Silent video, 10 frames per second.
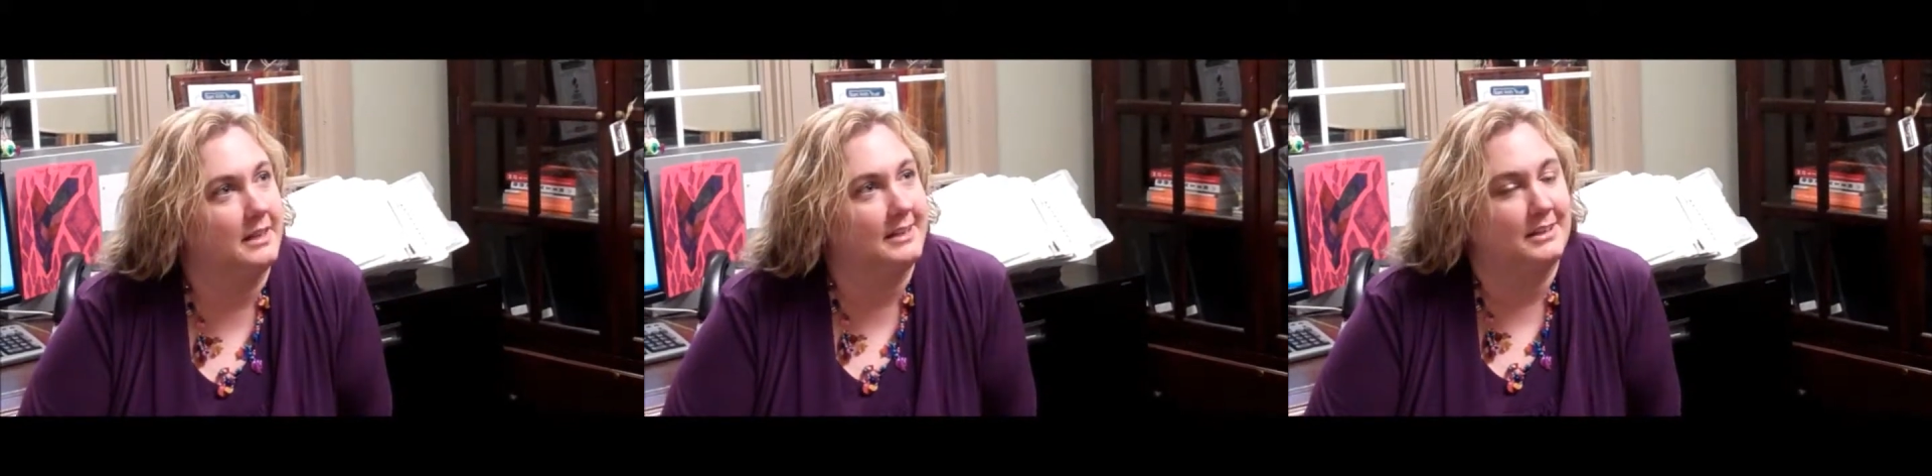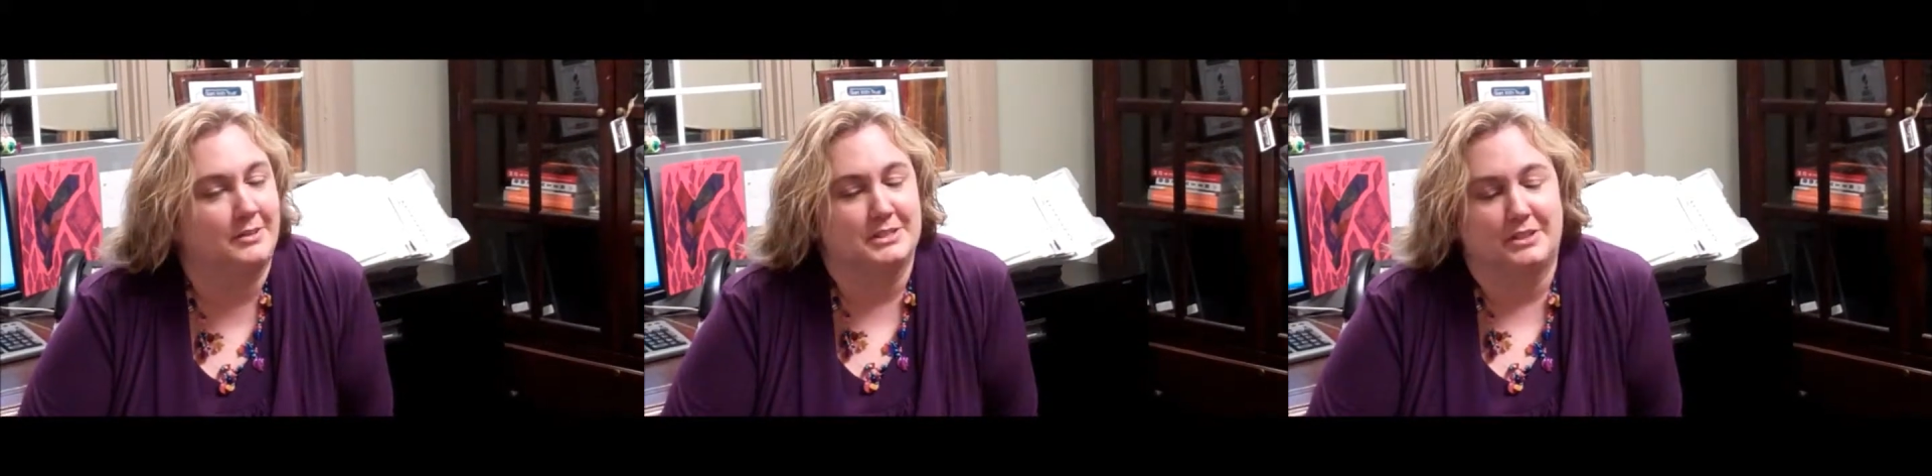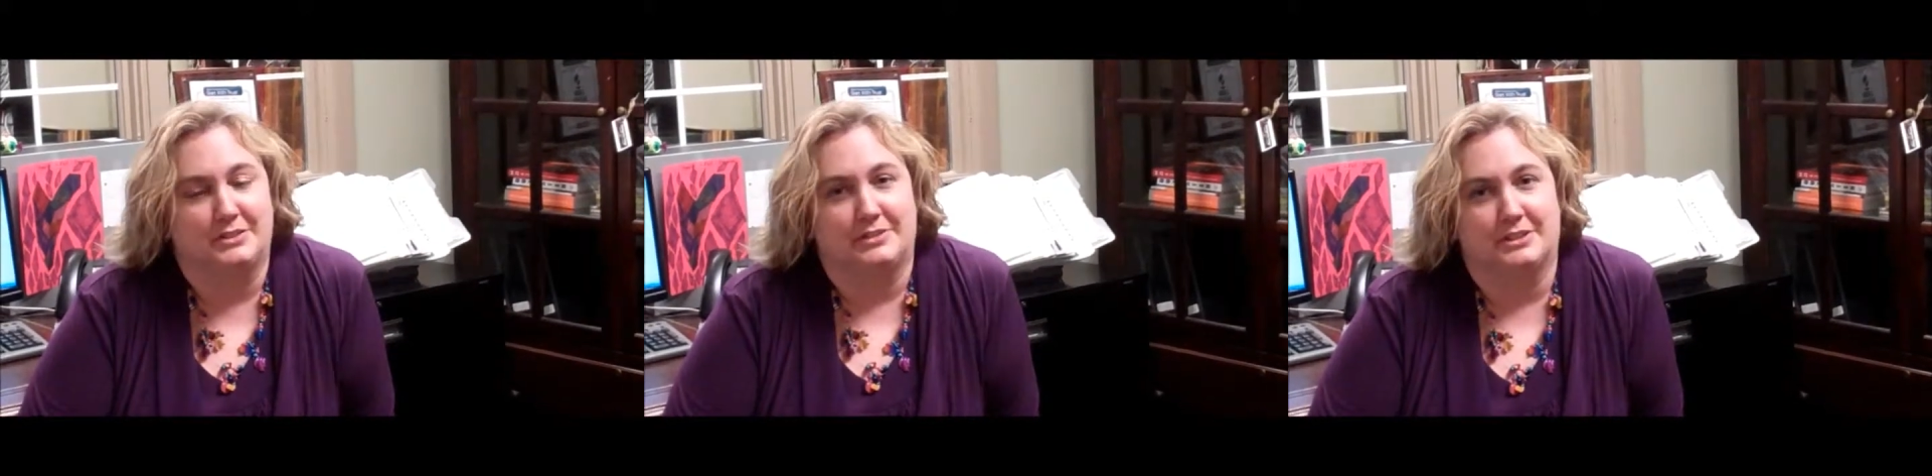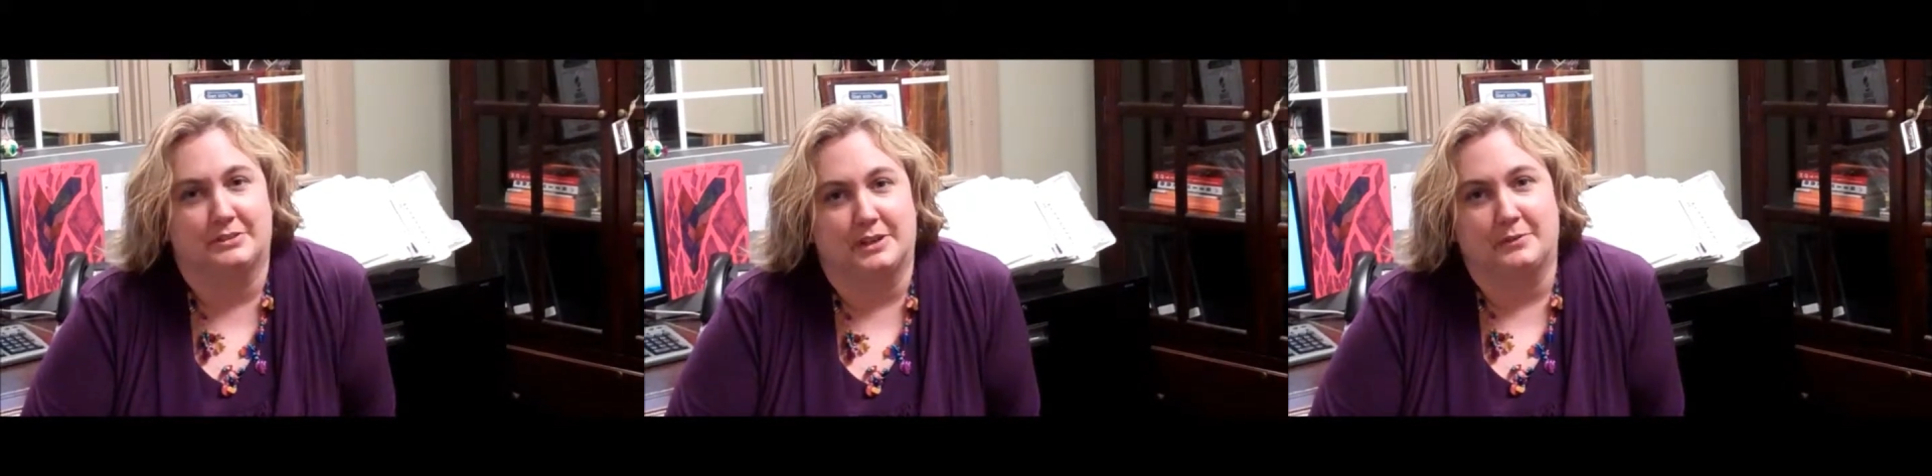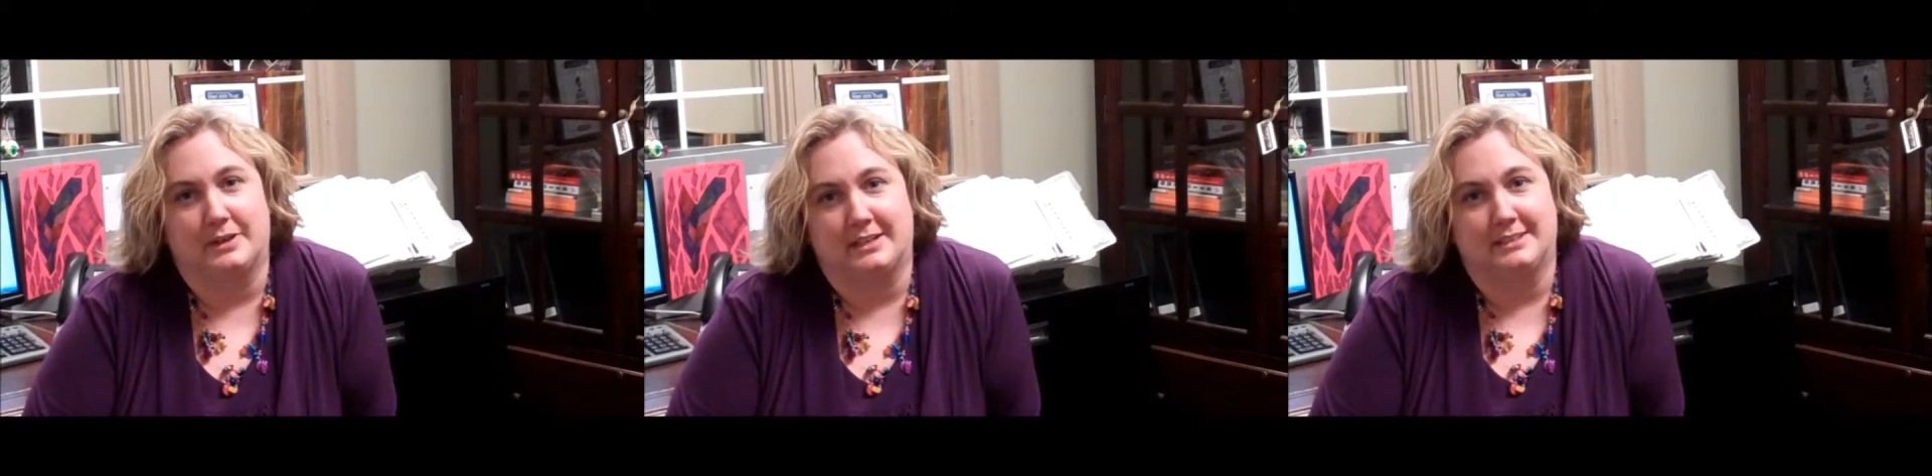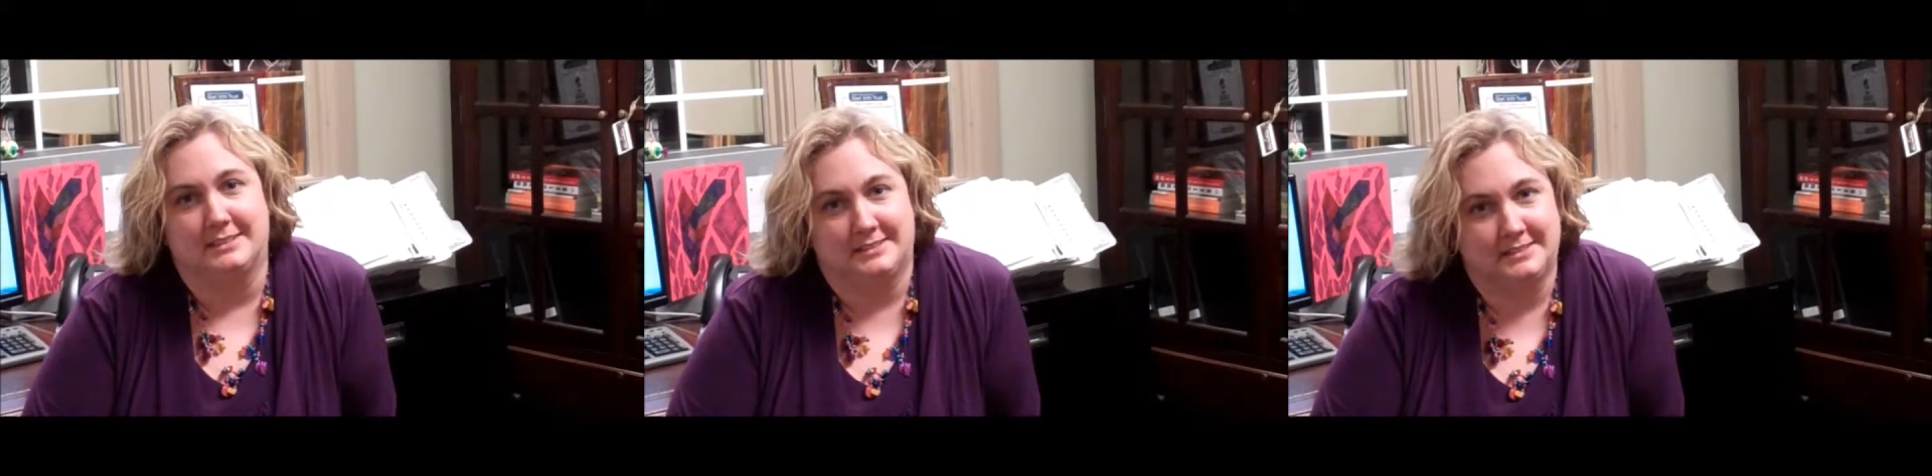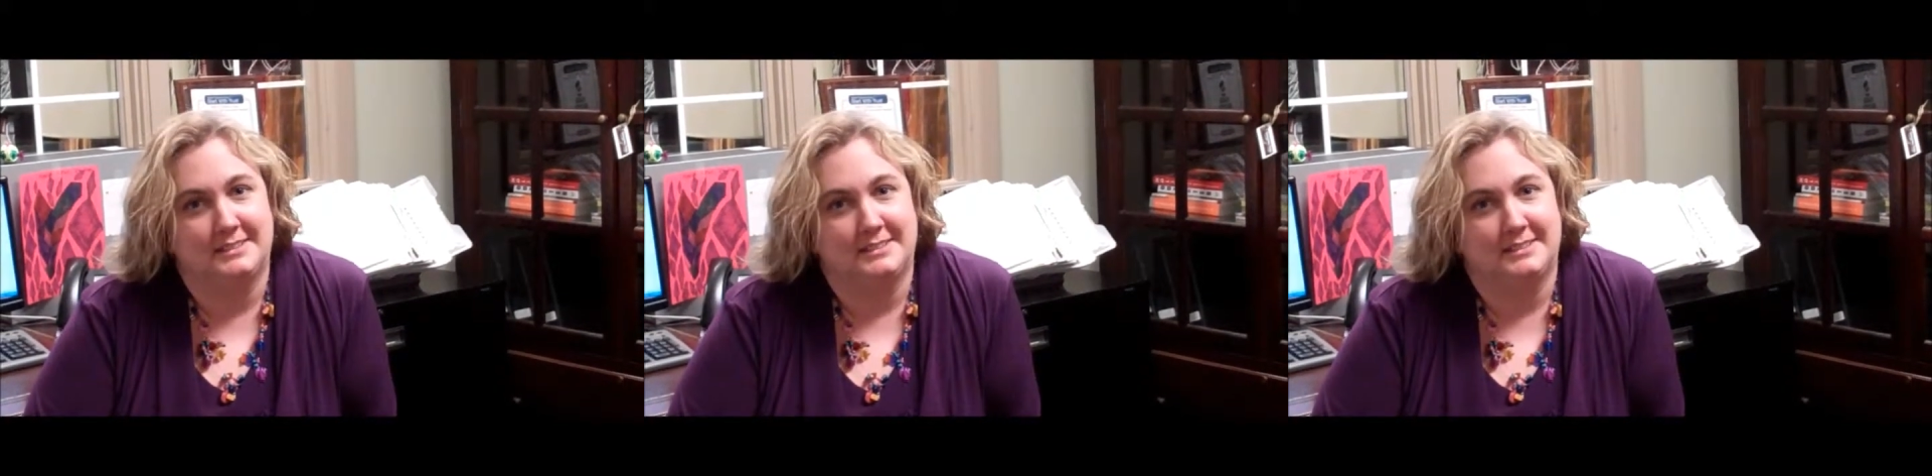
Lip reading: can always call the vendor right away and